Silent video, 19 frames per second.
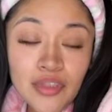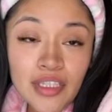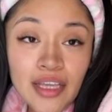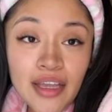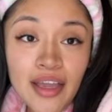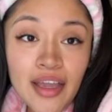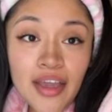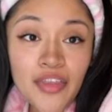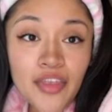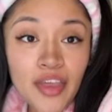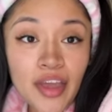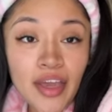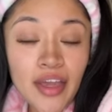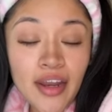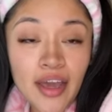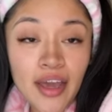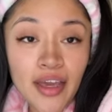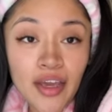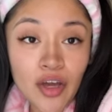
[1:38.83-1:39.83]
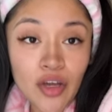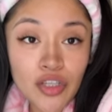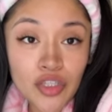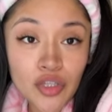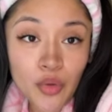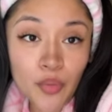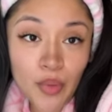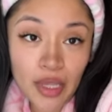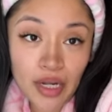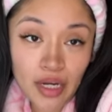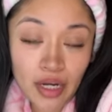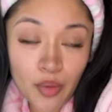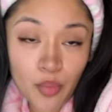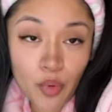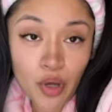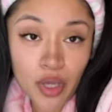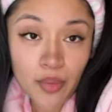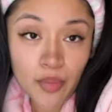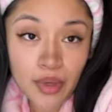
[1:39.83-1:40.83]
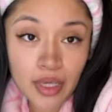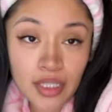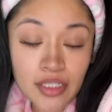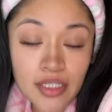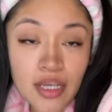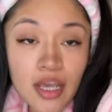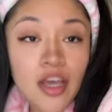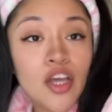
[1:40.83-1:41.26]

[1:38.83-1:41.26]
And then I also made an appointment